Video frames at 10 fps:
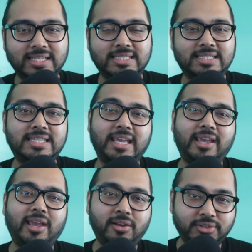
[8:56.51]
stay
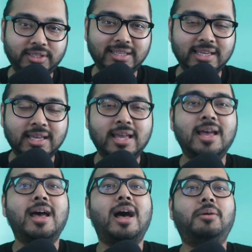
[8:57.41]
healthy.
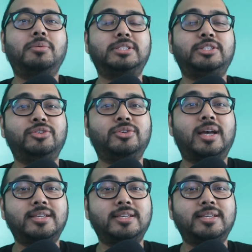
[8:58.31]
I will see you guys